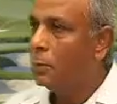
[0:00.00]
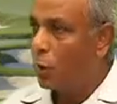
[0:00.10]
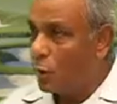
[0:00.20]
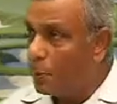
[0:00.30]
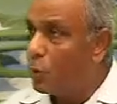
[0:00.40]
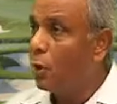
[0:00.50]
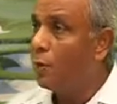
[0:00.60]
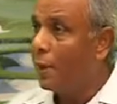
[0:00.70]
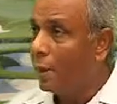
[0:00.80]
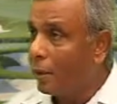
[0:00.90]
So he's
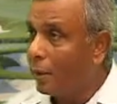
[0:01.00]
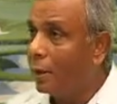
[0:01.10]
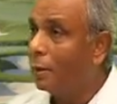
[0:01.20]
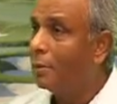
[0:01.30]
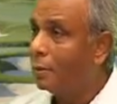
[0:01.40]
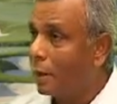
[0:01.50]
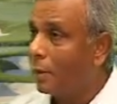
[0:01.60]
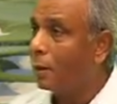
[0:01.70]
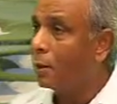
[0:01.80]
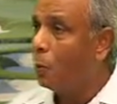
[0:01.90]
maturing like a
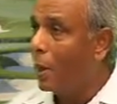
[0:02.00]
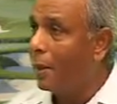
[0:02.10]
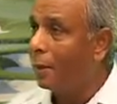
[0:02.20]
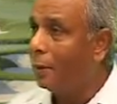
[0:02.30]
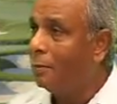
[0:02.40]
good wine. Huh?